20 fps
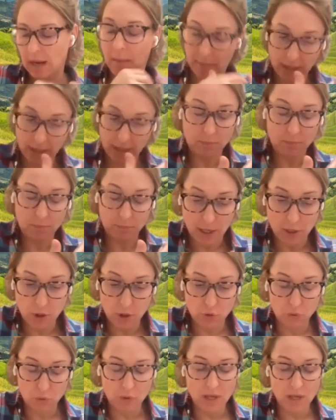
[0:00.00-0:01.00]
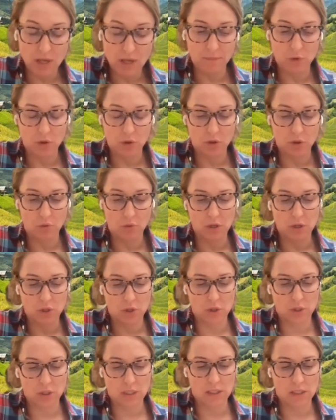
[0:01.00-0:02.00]
and my, my dream to your
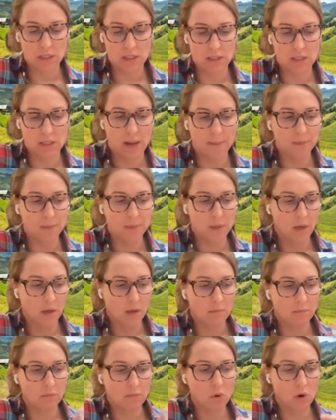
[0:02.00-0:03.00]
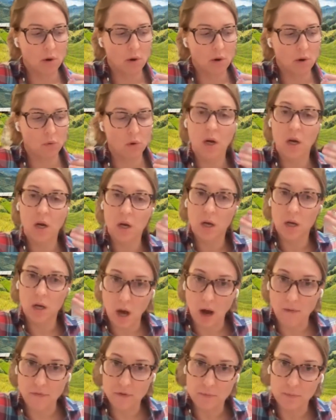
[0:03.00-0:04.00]
question is that more and more
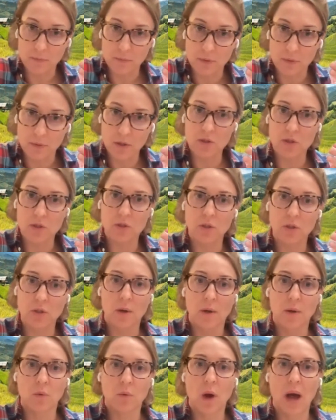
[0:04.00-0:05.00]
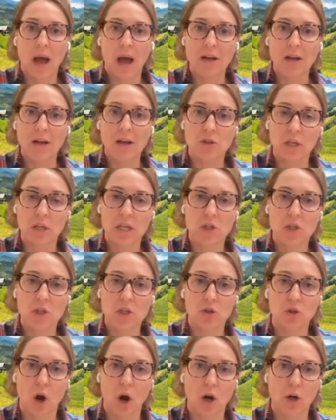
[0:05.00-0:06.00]
governments will actually
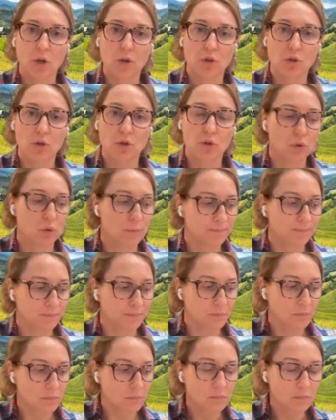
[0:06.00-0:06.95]
start to